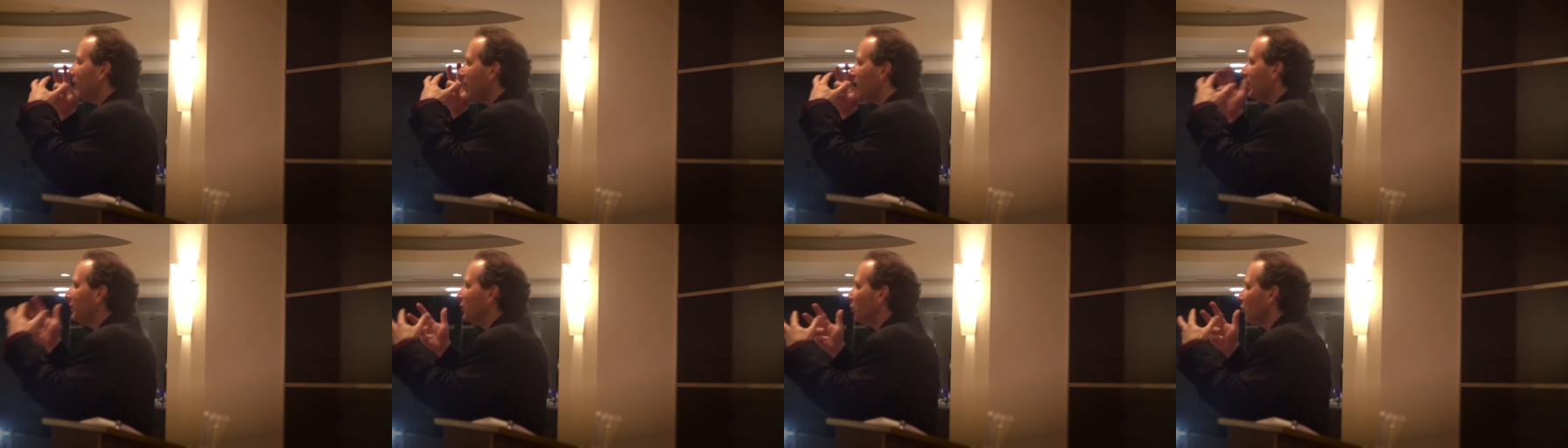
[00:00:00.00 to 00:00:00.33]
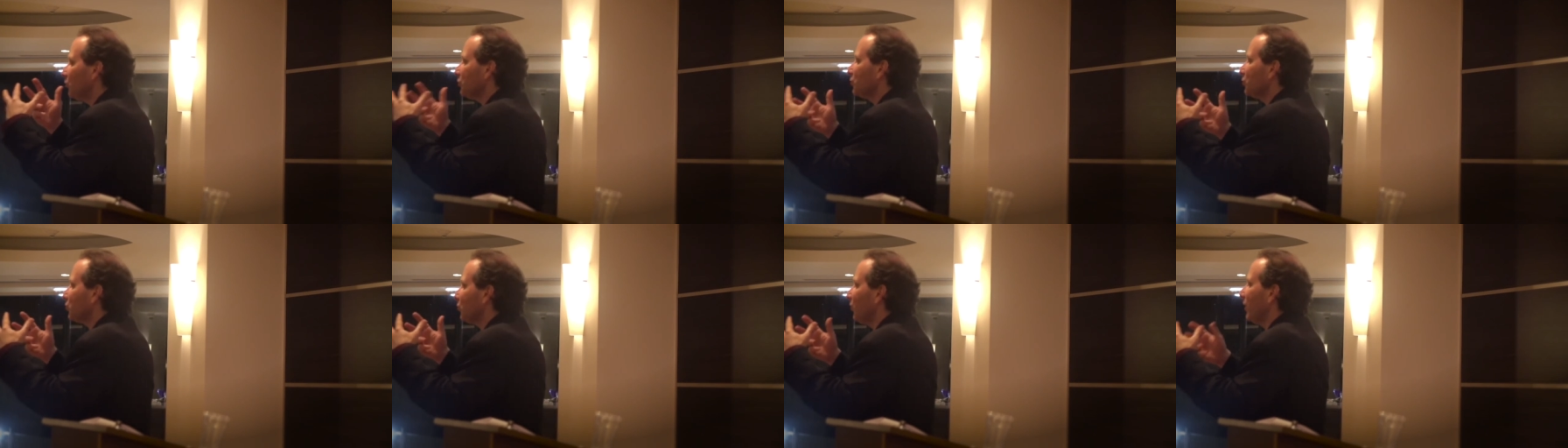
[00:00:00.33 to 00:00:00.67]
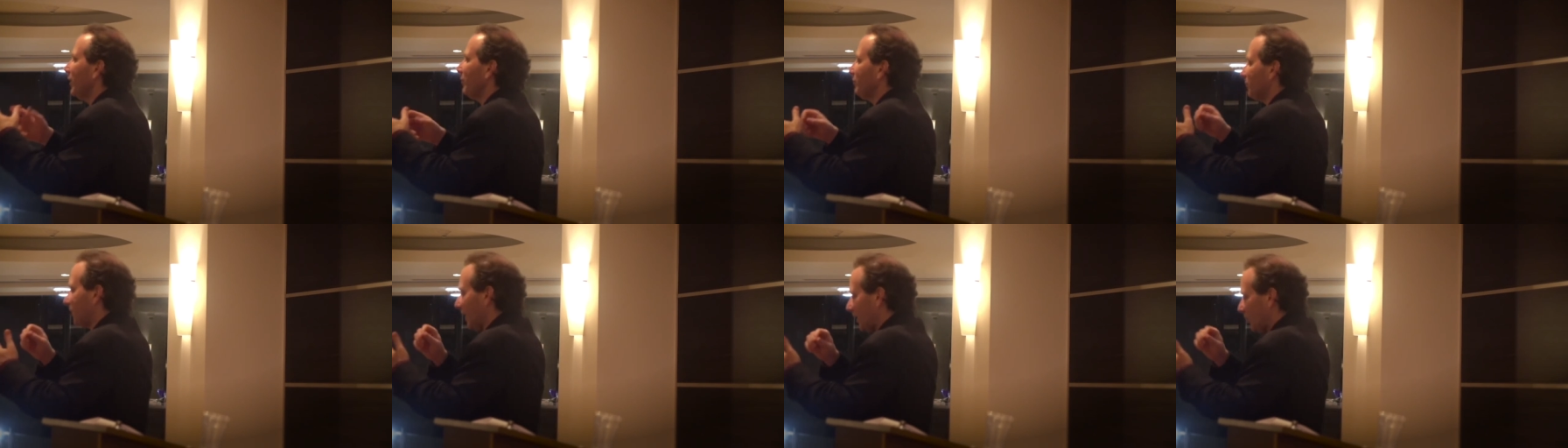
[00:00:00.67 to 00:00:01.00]
in your
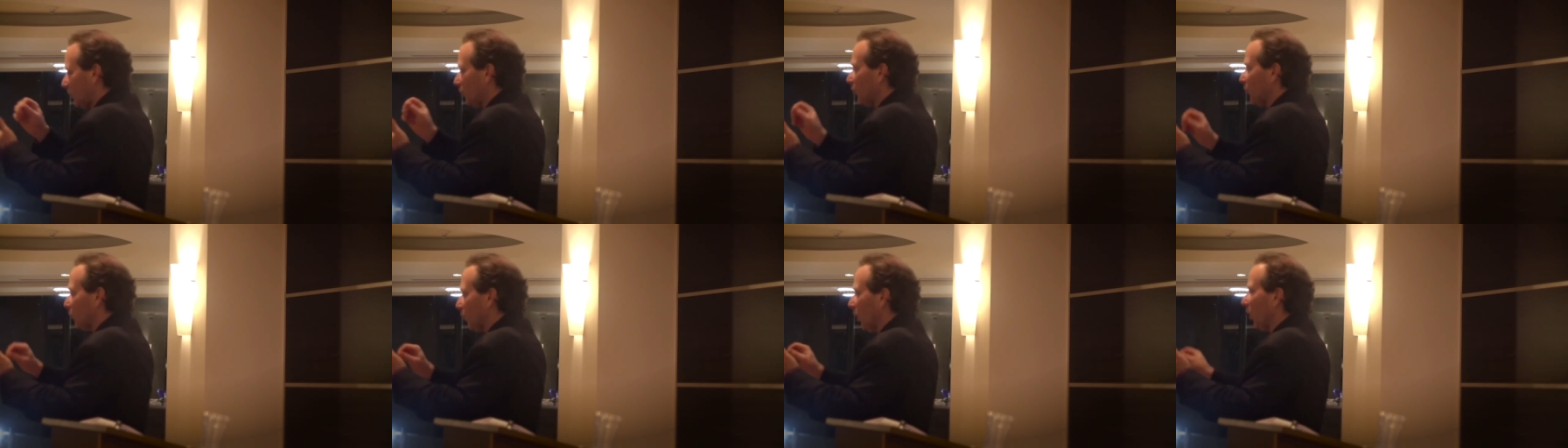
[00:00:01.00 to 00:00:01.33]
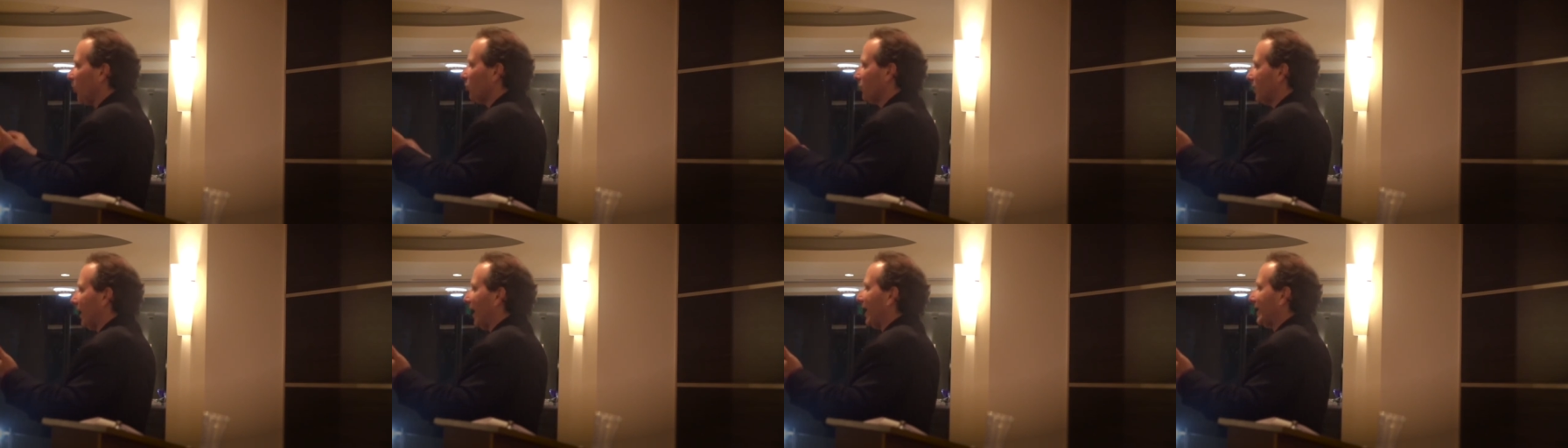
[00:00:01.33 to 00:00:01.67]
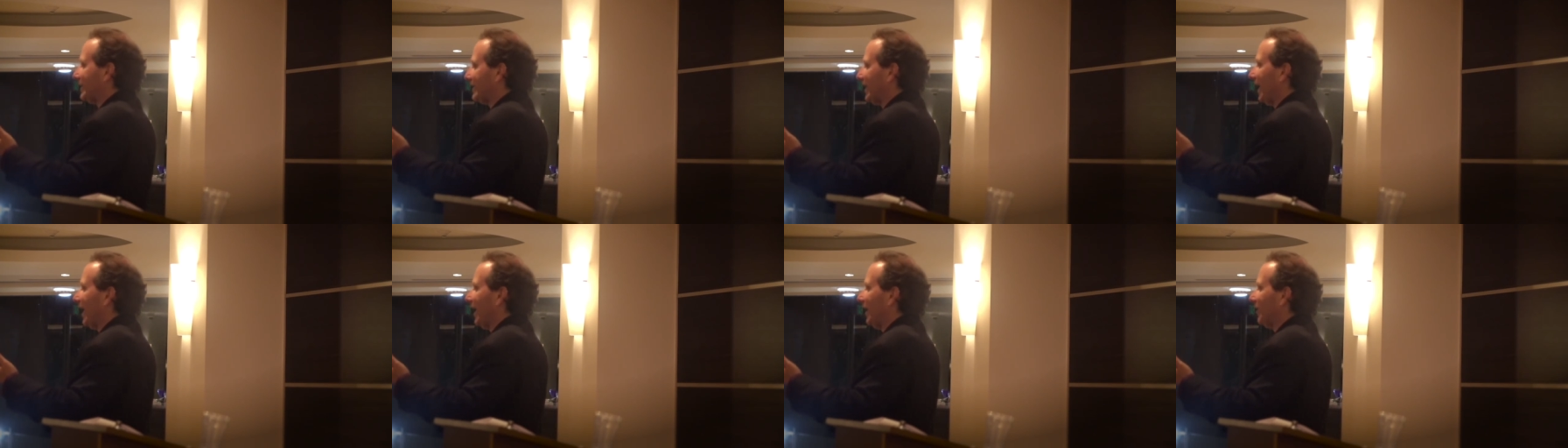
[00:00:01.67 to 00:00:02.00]
script that you wrote
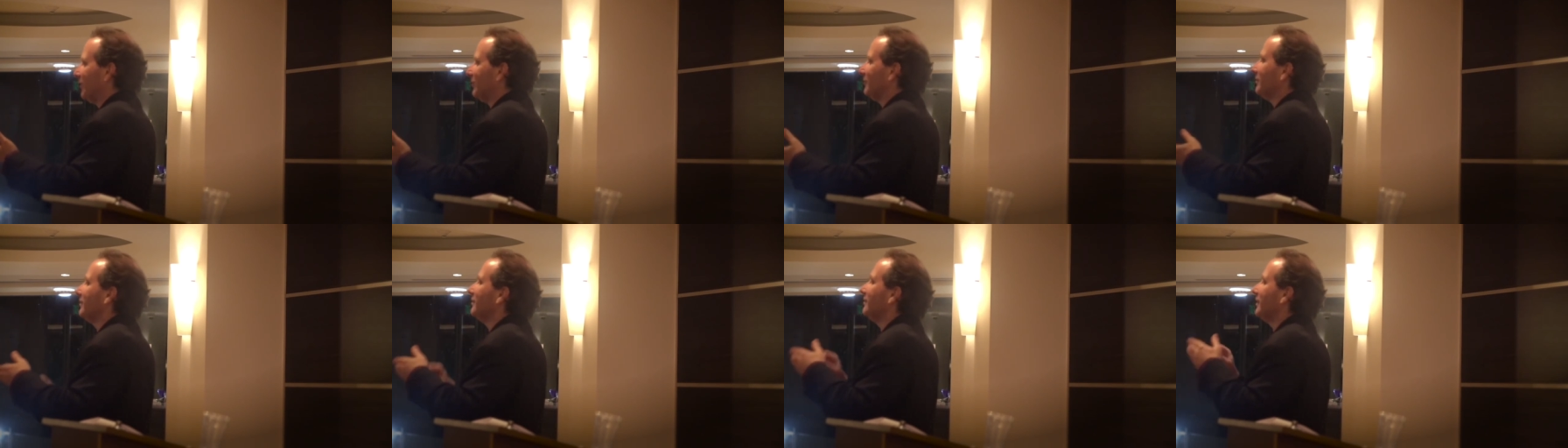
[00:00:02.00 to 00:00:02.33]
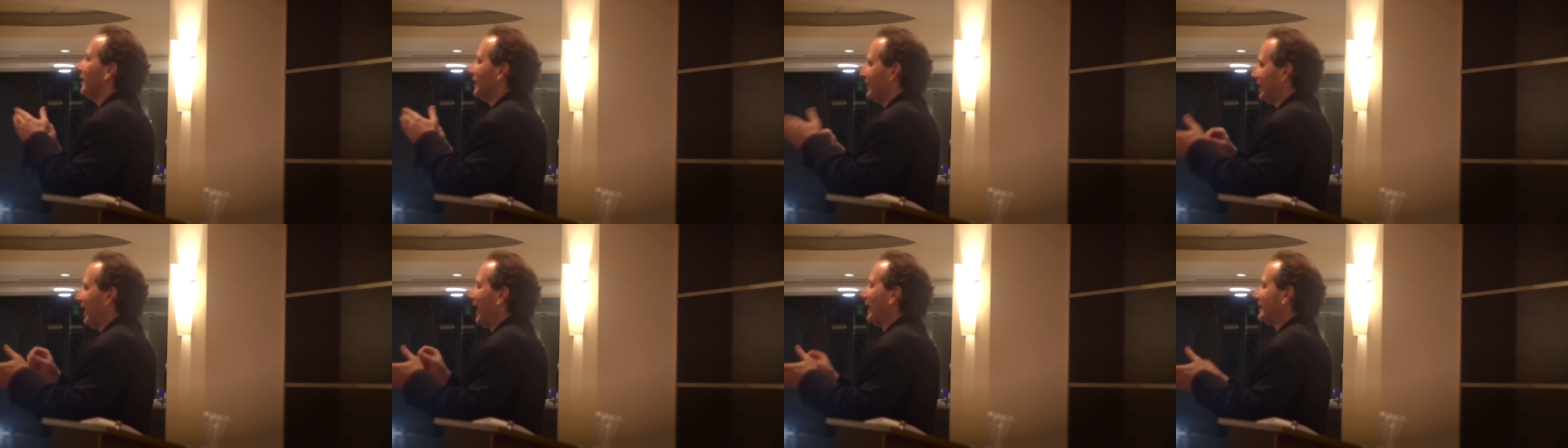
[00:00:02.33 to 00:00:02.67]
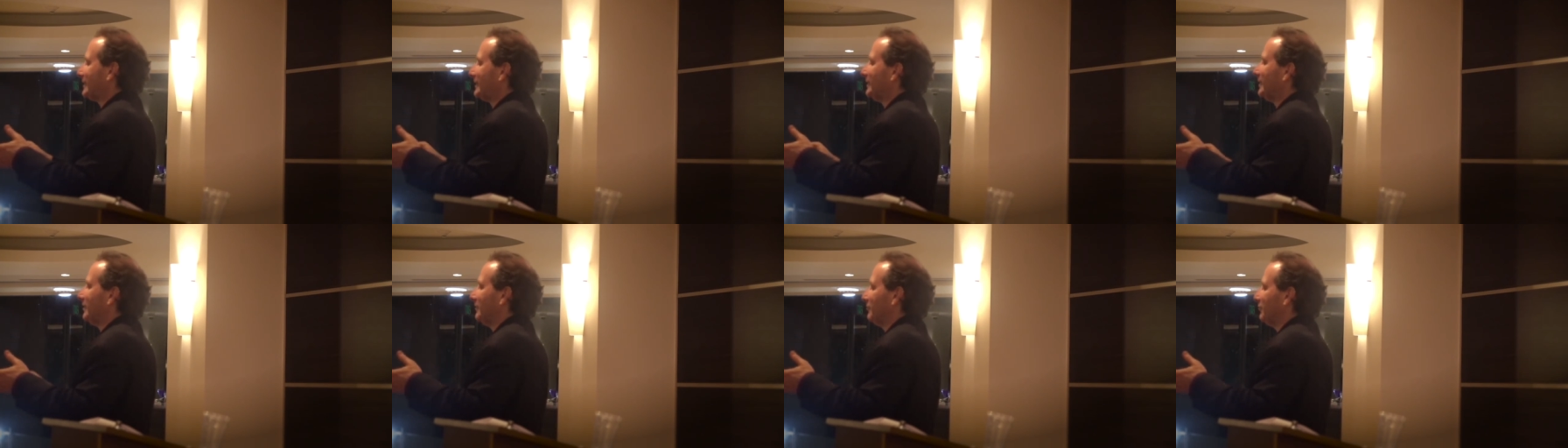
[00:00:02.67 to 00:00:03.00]
that down, that
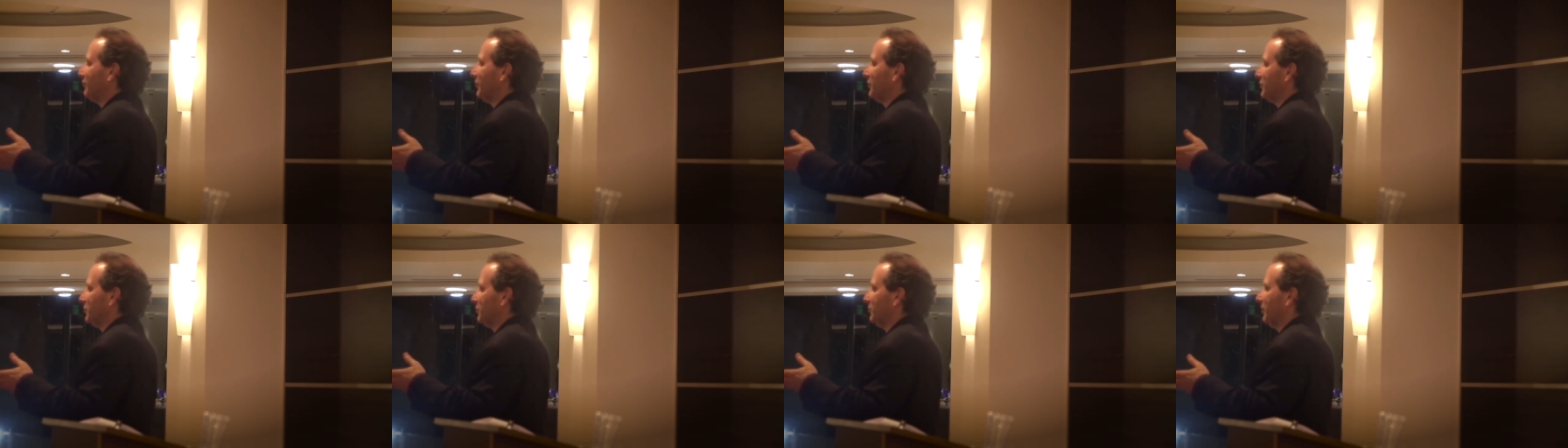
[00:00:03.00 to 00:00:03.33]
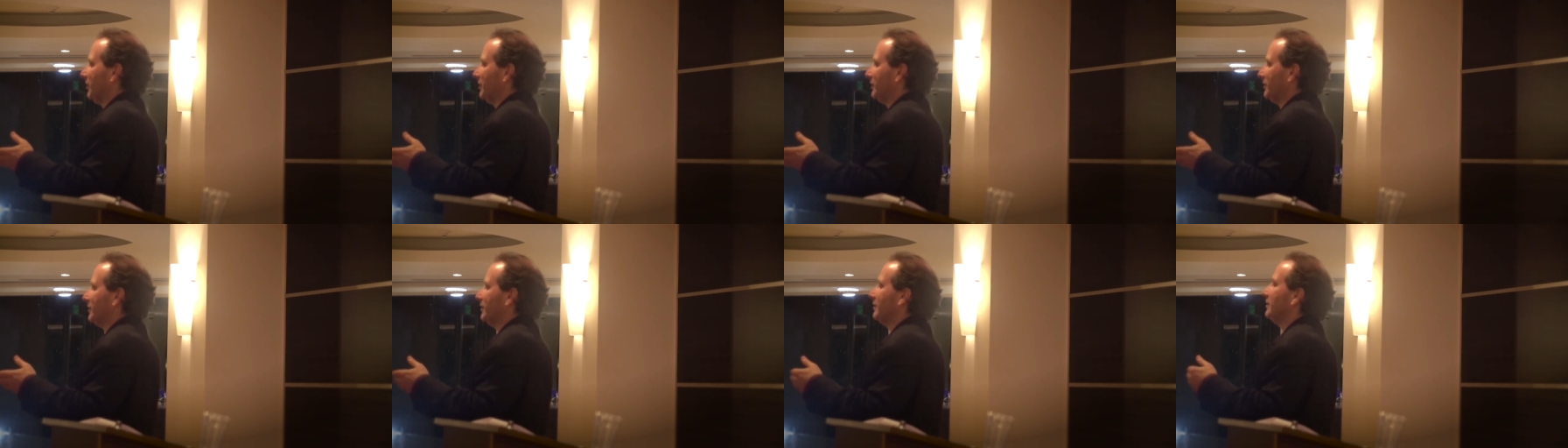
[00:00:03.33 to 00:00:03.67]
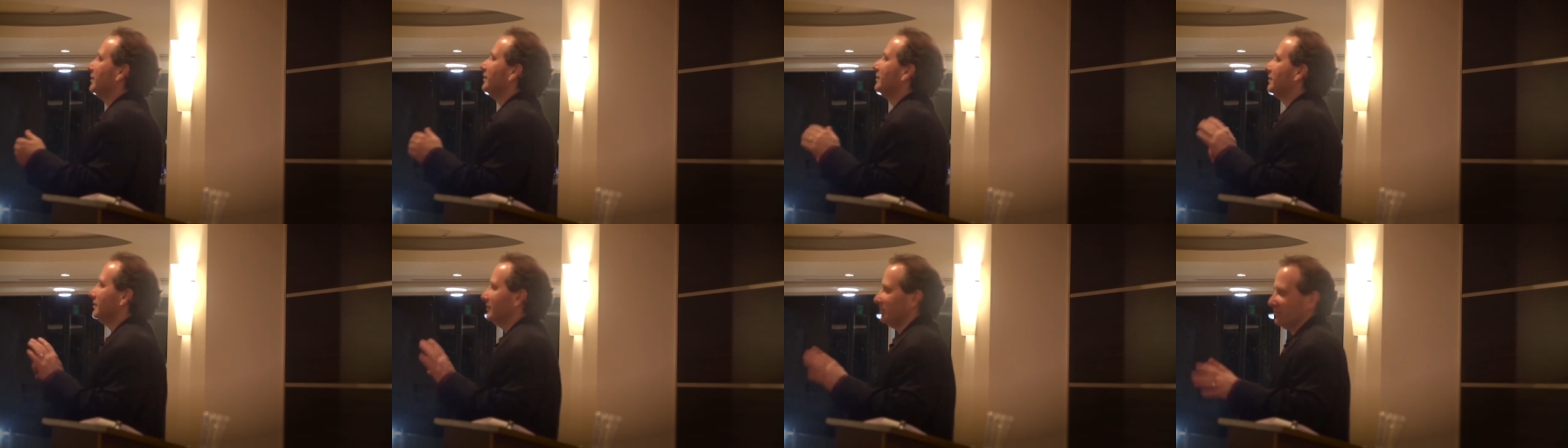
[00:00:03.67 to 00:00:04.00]
that's an infringement.
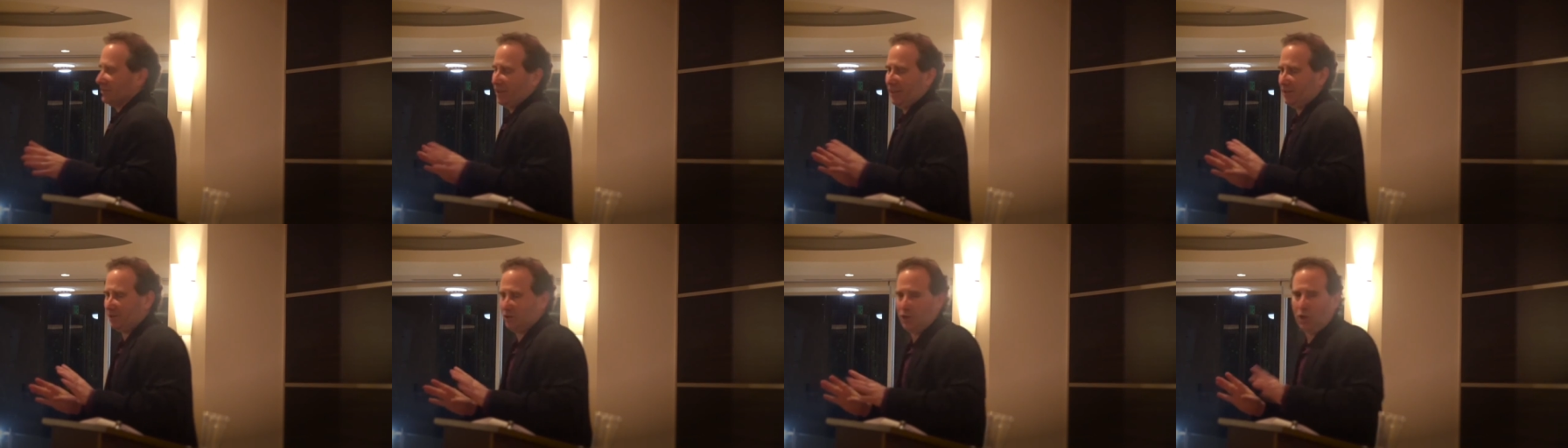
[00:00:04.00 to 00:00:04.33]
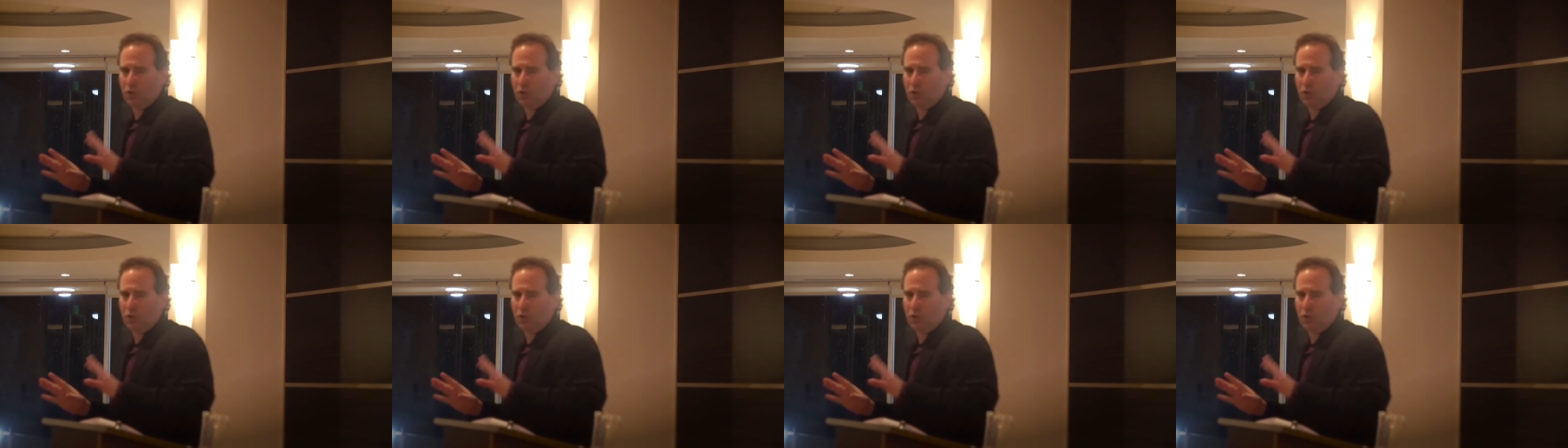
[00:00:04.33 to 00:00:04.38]
Okay,